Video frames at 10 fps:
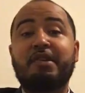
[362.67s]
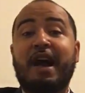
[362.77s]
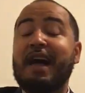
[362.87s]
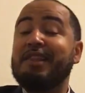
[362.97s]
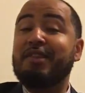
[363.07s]
know,
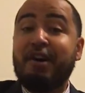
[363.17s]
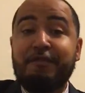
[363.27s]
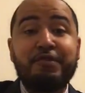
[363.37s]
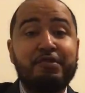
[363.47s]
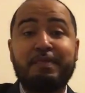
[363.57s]
I
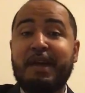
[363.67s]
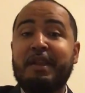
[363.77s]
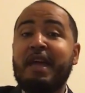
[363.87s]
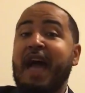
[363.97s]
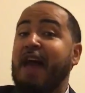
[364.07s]
love you,
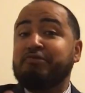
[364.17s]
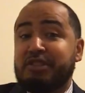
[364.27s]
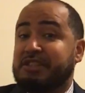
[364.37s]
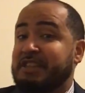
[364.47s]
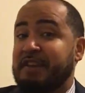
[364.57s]
man. I don't
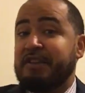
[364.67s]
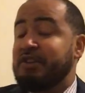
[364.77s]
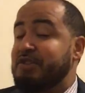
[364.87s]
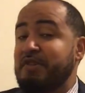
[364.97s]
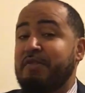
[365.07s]
just say,
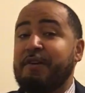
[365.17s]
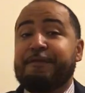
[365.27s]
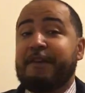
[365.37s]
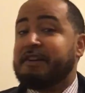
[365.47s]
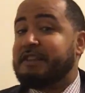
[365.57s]
you know
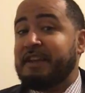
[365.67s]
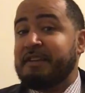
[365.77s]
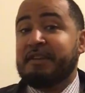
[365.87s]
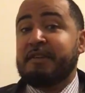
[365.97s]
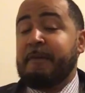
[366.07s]
what, fuck
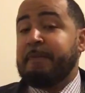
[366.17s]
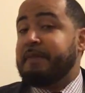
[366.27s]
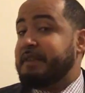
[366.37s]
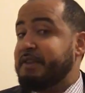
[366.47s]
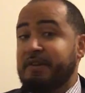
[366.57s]
Dana.
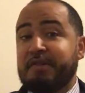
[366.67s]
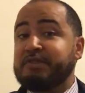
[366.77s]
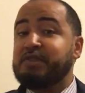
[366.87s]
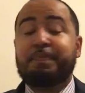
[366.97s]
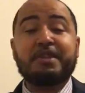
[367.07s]
You
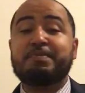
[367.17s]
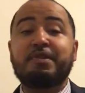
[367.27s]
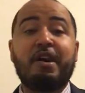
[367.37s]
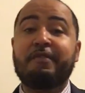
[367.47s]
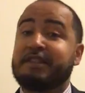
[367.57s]
know, she pissed
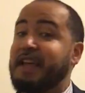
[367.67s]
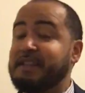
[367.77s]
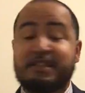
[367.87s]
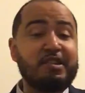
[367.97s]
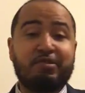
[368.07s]
me off and
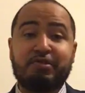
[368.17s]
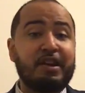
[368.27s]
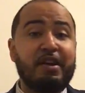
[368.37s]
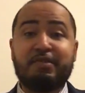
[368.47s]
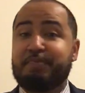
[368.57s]
that's it and go
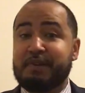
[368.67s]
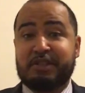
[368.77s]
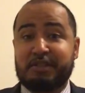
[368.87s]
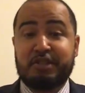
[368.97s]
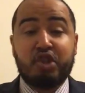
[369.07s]
date other
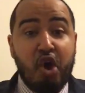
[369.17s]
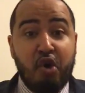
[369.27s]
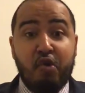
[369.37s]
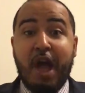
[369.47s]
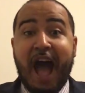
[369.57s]
bitches.
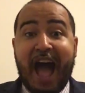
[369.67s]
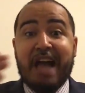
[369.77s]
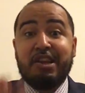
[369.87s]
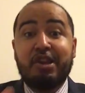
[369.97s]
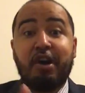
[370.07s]
No,
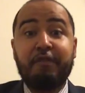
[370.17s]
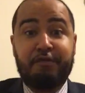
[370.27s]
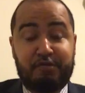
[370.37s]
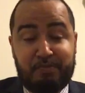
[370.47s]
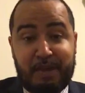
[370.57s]
I
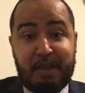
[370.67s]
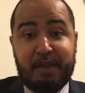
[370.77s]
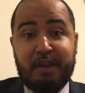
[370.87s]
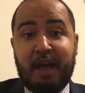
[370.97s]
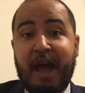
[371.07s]
love you,
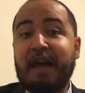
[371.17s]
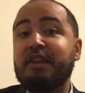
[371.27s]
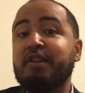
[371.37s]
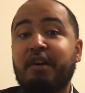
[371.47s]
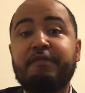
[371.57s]
man. I
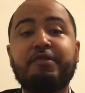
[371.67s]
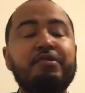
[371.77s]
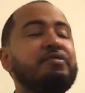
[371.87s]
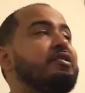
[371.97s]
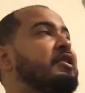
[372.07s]
love
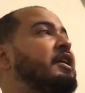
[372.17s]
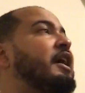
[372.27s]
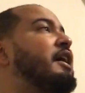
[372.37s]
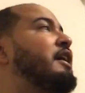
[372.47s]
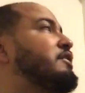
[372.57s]
you.
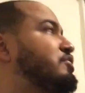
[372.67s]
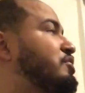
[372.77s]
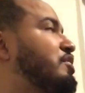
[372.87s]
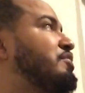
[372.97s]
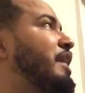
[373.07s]
And, you
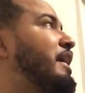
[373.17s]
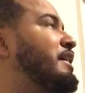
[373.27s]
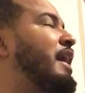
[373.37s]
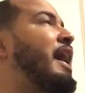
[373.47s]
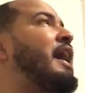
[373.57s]
know,
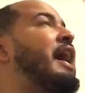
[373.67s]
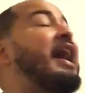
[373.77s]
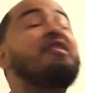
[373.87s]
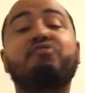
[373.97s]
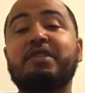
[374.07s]
like, I,
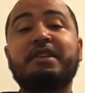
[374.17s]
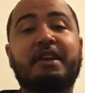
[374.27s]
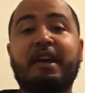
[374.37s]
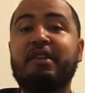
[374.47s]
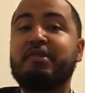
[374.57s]
I really
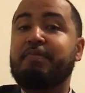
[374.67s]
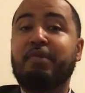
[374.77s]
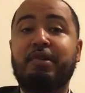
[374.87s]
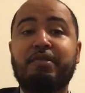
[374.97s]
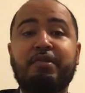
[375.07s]
cared,
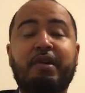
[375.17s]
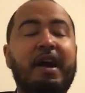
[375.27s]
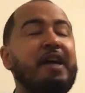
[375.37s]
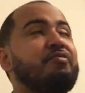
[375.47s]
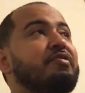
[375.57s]
bro.
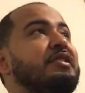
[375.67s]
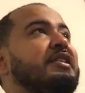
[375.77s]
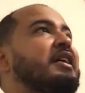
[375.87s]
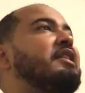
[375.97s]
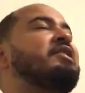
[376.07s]
I really
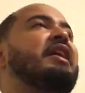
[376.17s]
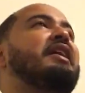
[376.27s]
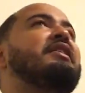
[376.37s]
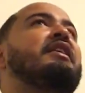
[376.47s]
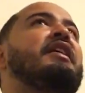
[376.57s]
cared.
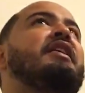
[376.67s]
And,